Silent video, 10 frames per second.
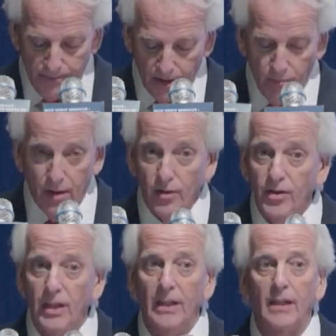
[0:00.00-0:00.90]
We are
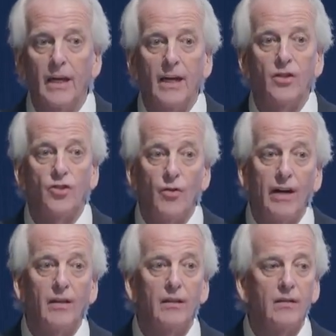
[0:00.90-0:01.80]
seeing a
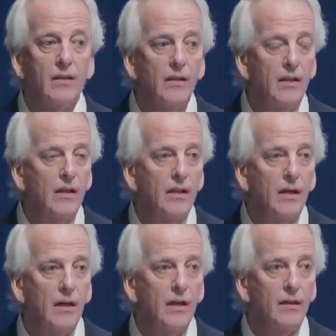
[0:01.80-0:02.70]
strengthened
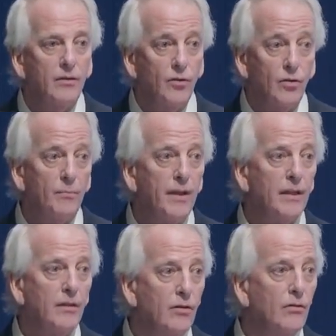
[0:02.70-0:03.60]

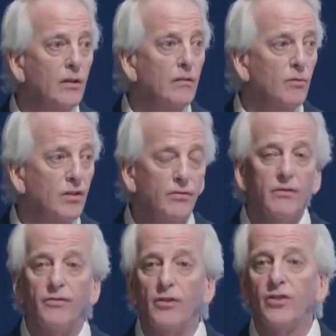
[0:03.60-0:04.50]
European Union, which for the
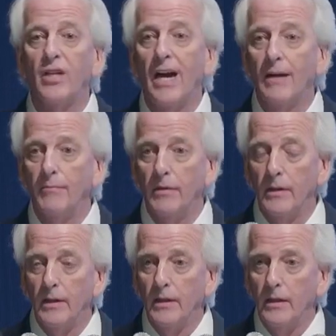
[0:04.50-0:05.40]
first time
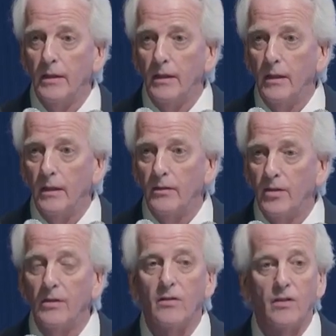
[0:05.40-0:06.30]

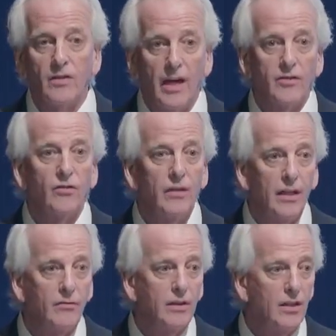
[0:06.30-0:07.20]
since
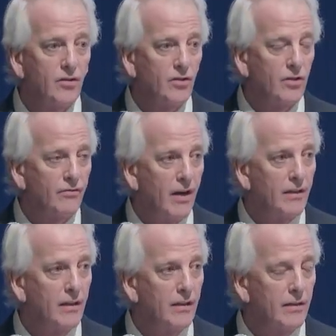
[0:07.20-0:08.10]
Henry
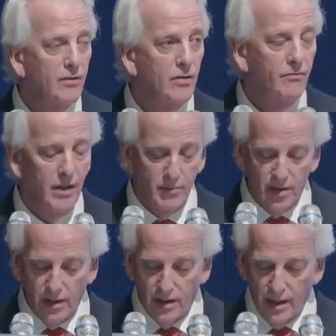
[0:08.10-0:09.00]
Kissinger so
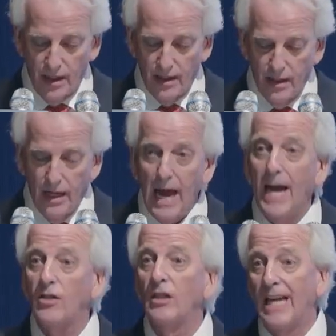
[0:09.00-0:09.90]
famously said,
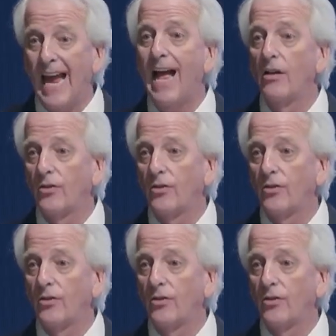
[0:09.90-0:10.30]
actually has